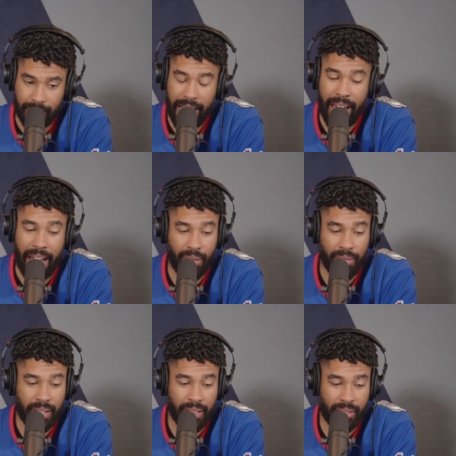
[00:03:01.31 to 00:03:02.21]
Yeah, I
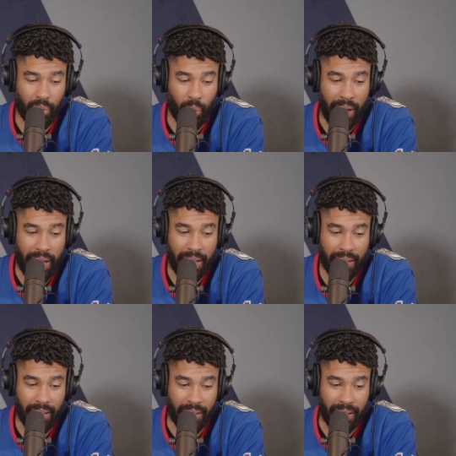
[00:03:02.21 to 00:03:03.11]
don't think there's a
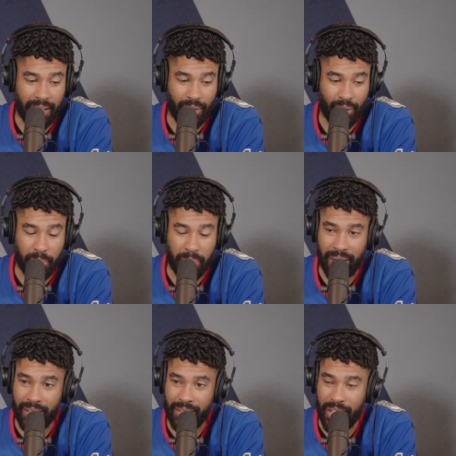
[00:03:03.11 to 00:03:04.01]
way, like, you could
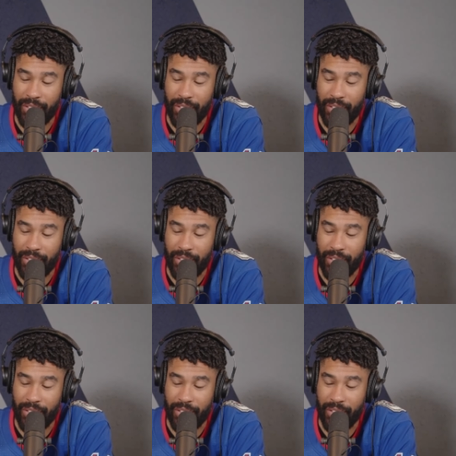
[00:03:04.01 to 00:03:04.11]
be...